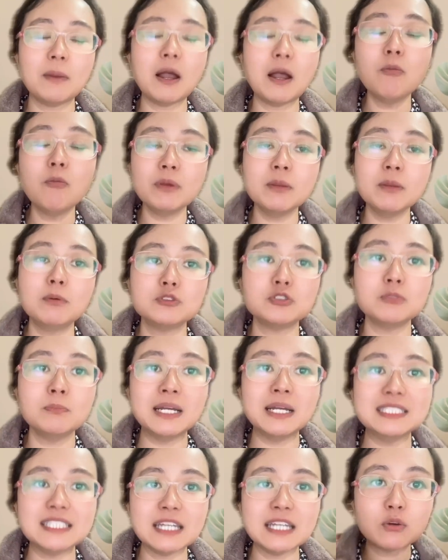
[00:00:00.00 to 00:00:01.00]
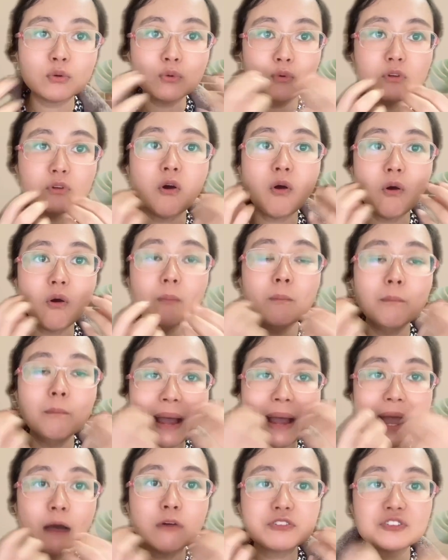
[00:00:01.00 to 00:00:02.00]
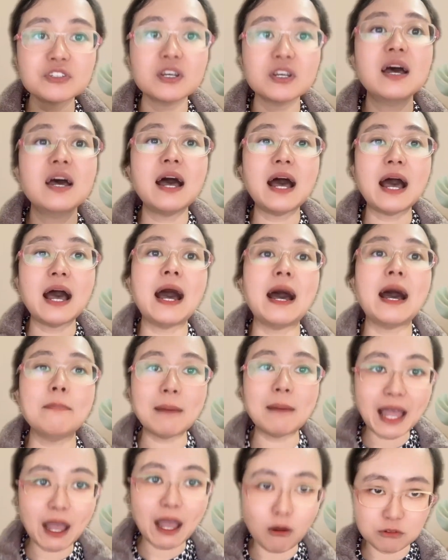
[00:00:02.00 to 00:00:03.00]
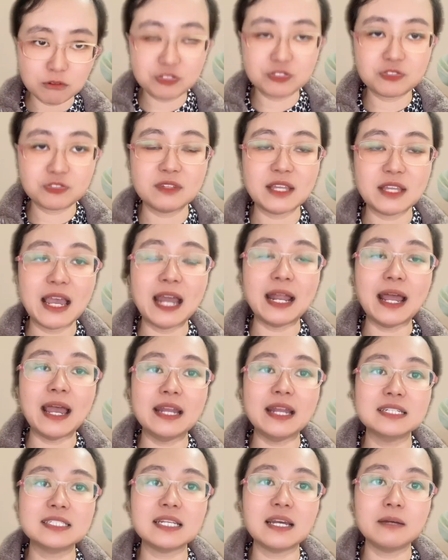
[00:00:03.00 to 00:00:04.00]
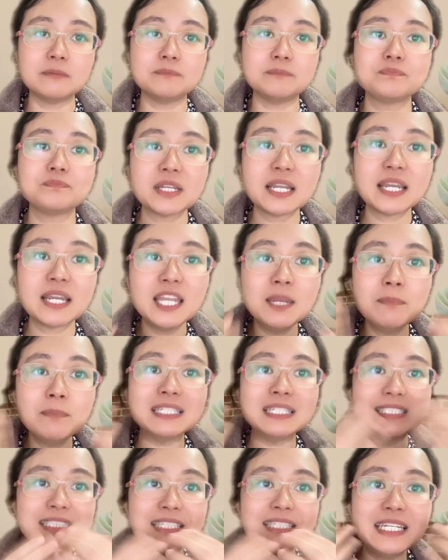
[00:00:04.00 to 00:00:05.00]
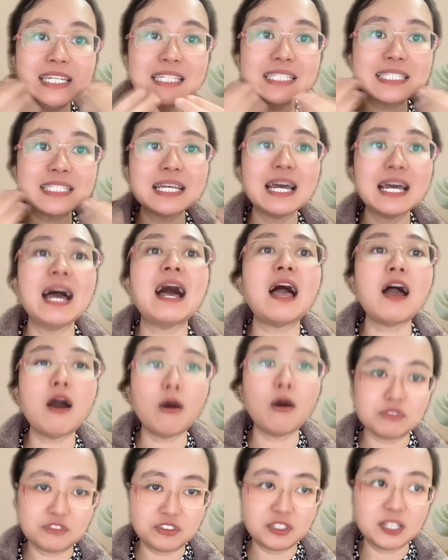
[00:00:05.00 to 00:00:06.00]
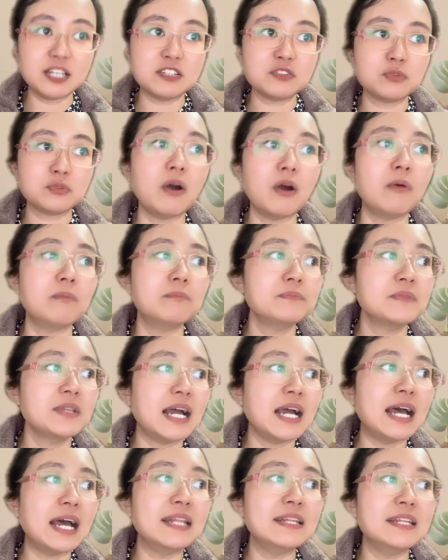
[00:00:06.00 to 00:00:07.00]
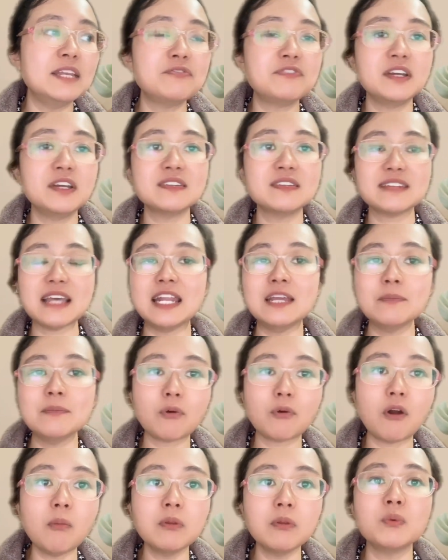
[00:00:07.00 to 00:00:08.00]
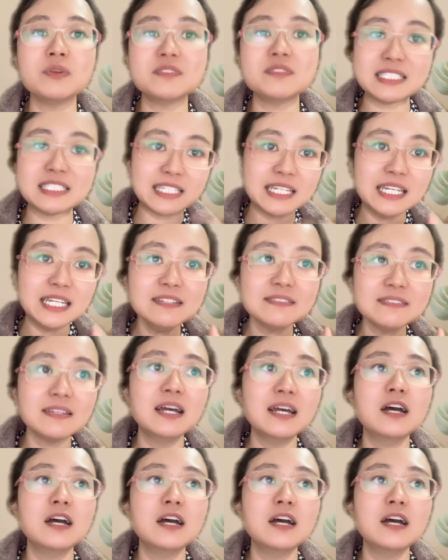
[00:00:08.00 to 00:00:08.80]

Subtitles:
people to maintain good mouth health and keep the teeth healthy as well. And if there's any problem with the teeth,